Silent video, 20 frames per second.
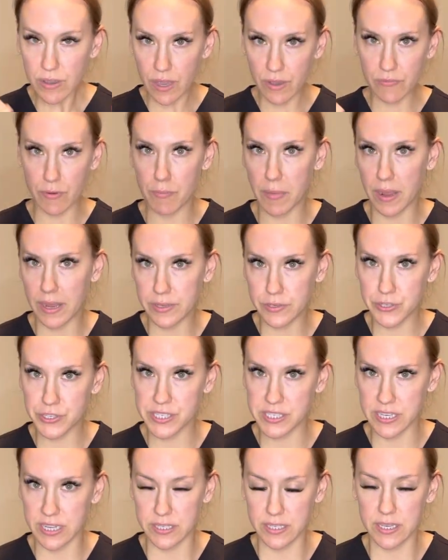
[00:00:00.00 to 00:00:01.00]
From my
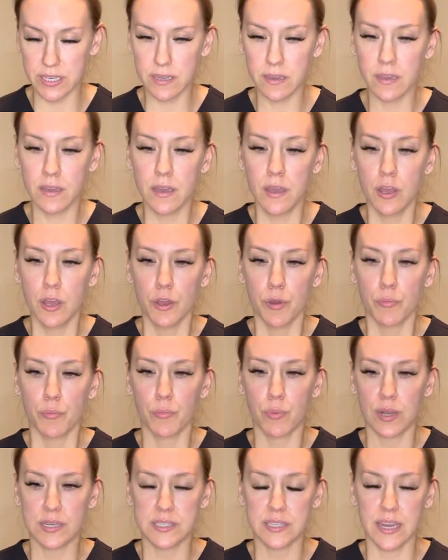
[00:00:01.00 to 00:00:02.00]
understanding,
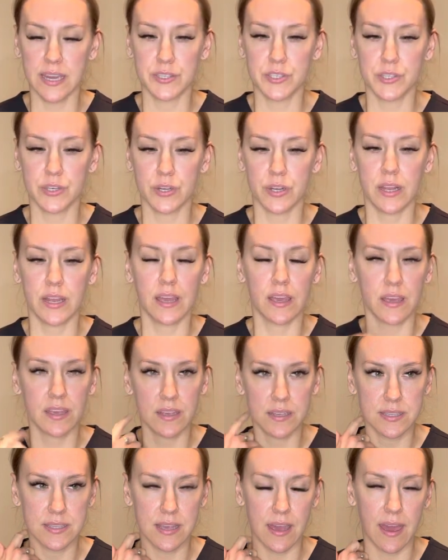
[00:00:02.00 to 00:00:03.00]
breast cancer
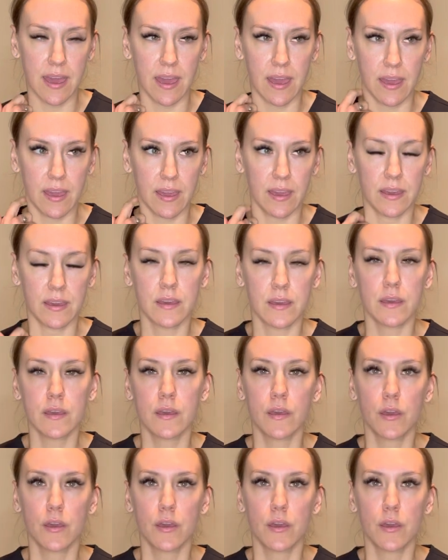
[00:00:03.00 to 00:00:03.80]
is a